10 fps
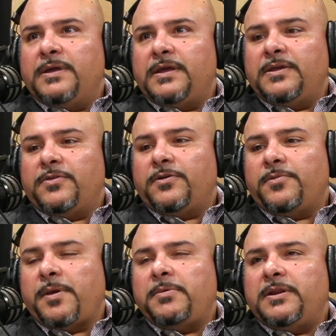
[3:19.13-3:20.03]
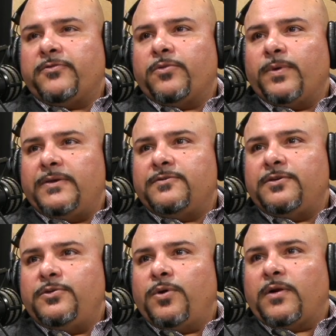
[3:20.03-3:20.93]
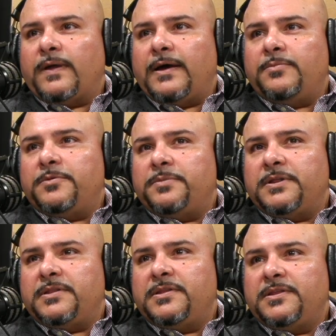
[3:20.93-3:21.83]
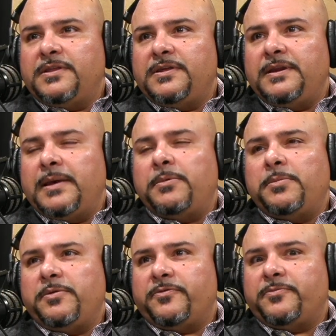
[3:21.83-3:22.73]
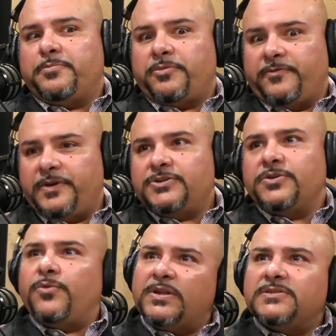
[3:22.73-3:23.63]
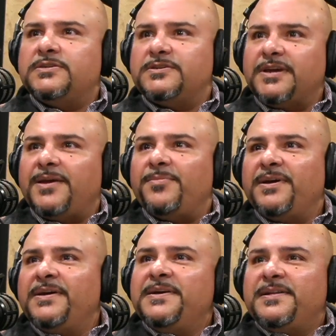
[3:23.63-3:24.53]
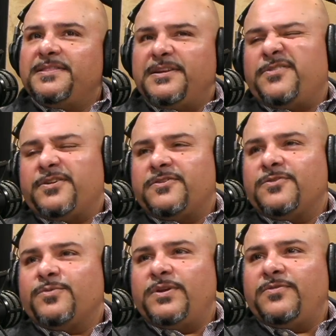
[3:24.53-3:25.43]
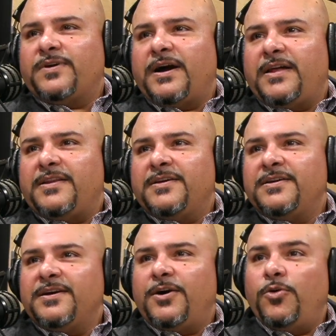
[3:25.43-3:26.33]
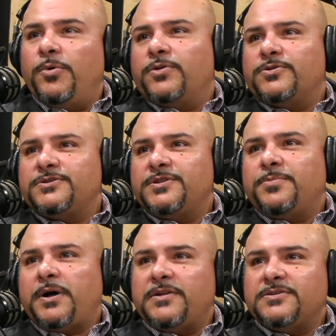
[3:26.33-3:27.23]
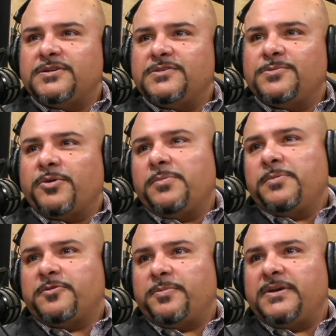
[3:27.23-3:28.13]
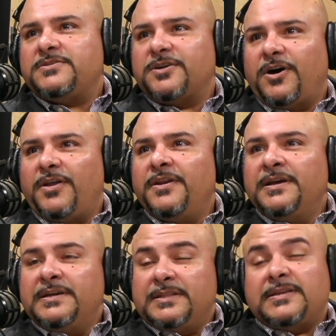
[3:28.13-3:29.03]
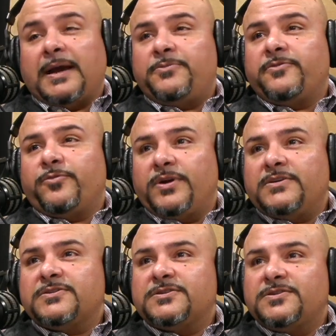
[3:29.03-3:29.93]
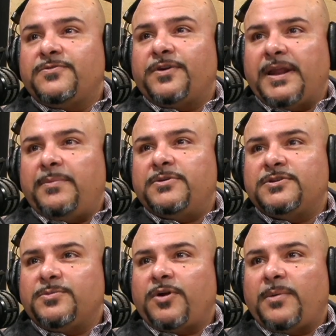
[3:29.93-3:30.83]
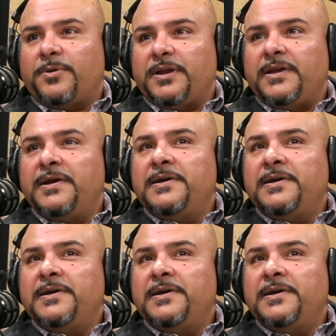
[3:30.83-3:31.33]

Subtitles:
There may be different ways that you are liable, but the indemnity provision runs the same. The difference is when you've got homeowners, the policies, the premiums are based on the types of risks for damage to the property.